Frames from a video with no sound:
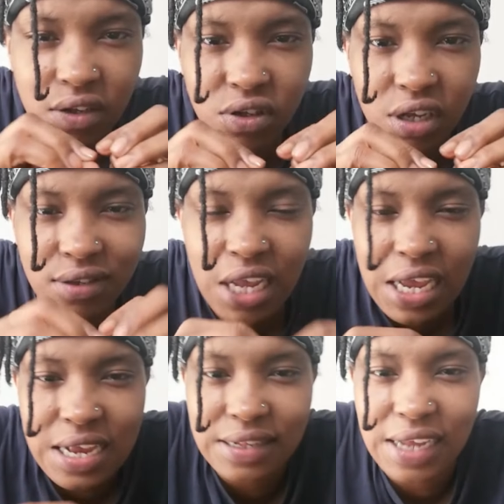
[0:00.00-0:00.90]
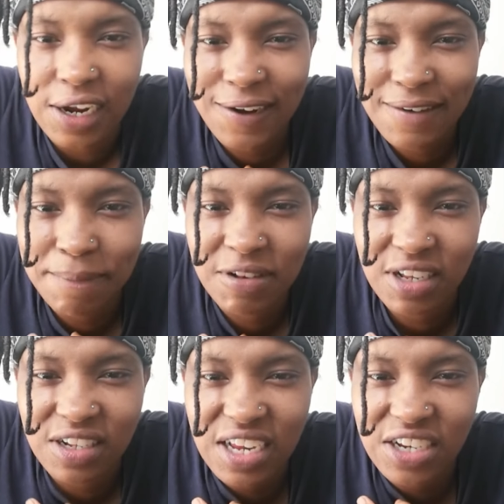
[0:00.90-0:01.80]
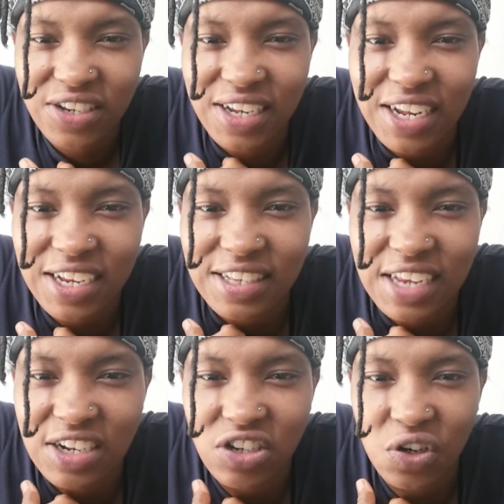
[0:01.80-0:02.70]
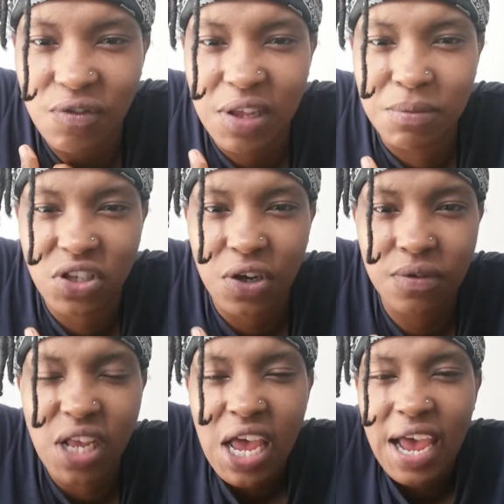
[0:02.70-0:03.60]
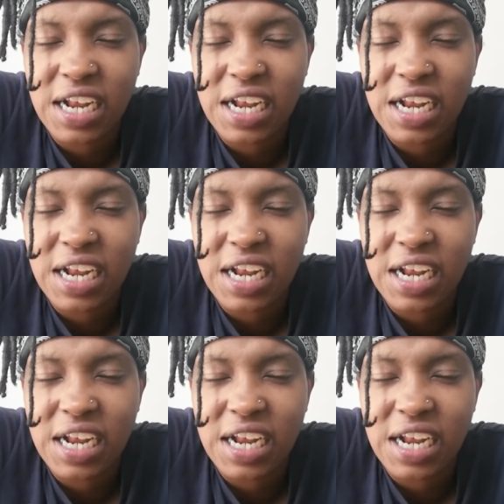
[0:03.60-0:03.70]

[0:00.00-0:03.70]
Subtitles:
son does is like a representation and extension of themselves.